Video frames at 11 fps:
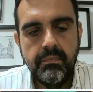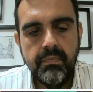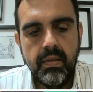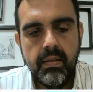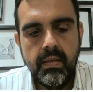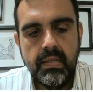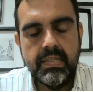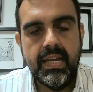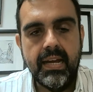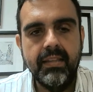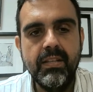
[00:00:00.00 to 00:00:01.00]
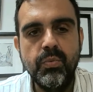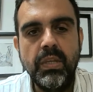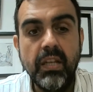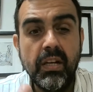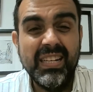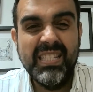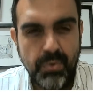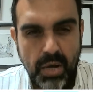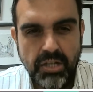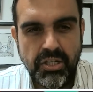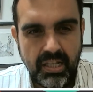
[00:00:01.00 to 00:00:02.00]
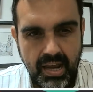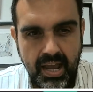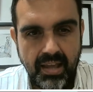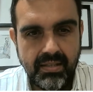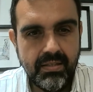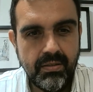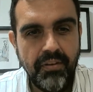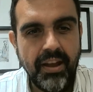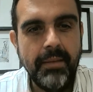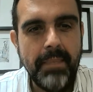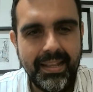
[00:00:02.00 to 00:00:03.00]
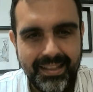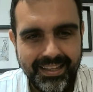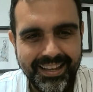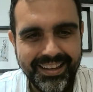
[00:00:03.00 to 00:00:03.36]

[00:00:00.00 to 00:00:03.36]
it started with the construction guys so very manly